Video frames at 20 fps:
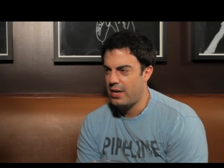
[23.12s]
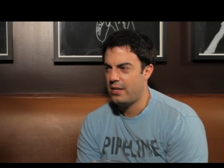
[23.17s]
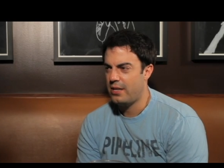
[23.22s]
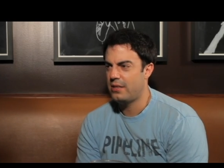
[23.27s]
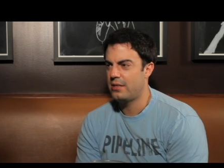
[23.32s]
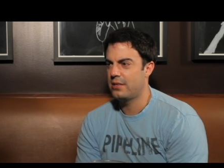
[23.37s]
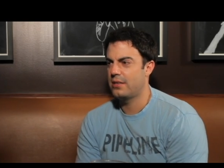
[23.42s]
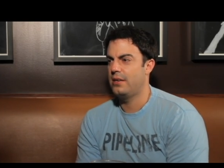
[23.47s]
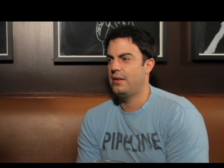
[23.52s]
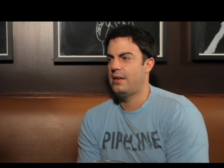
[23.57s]

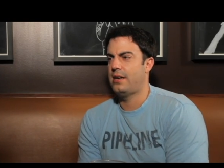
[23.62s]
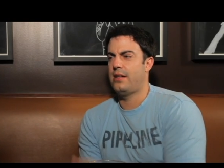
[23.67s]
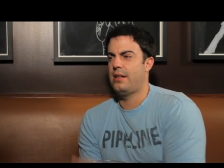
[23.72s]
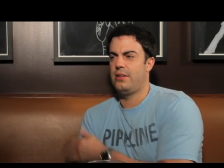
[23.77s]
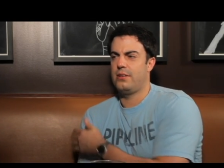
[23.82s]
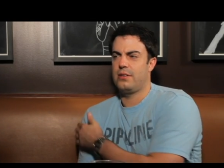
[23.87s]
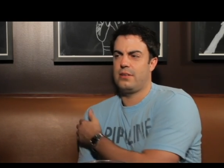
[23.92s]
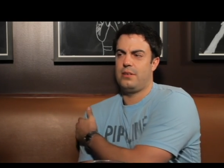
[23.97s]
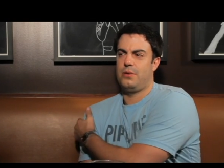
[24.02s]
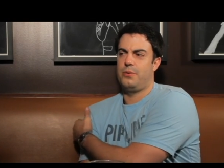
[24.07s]

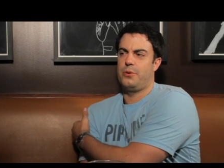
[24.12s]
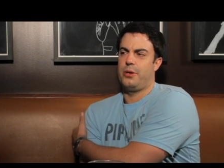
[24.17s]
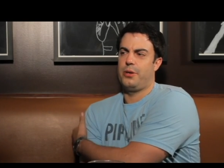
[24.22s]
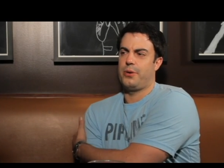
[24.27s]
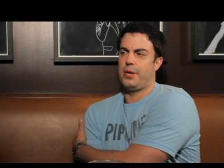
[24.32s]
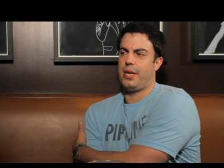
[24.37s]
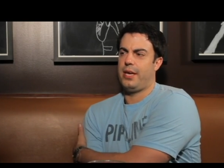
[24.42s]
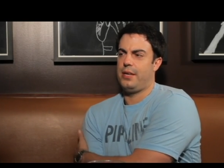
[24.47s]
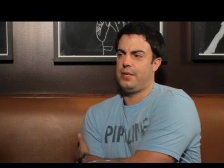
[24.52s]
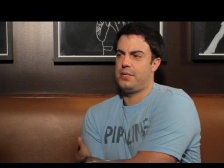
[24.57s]
how long ago were
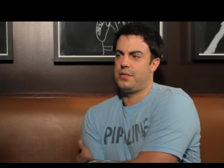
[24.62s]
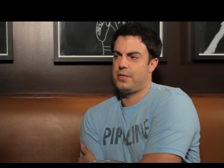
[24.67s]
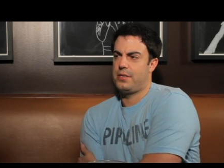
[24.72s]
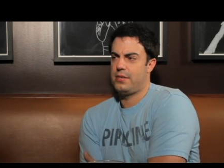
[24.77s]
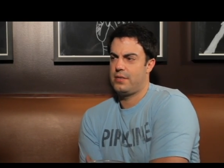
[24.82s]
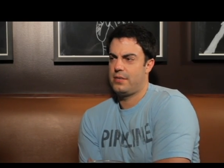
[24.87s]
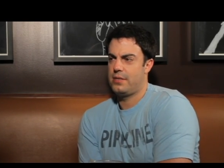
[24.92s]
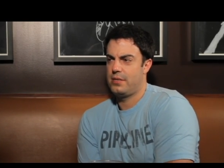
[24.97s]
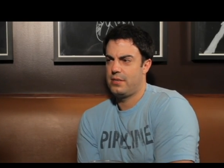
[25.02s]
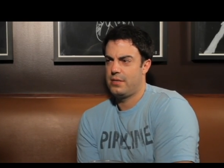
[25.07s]
you
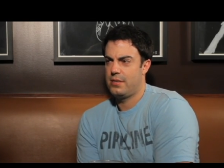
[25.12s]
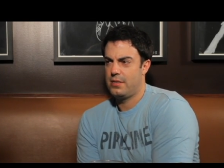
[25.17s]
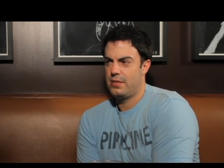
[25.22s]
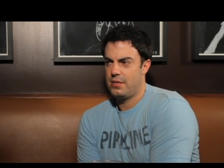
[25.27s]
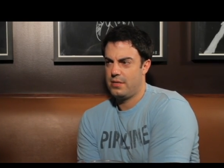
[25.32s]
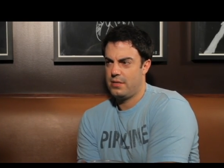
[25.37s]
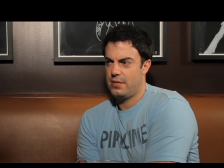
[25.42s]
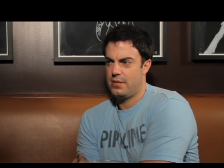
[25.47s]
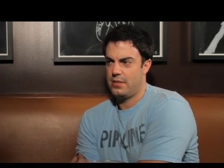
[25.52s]
engaged? I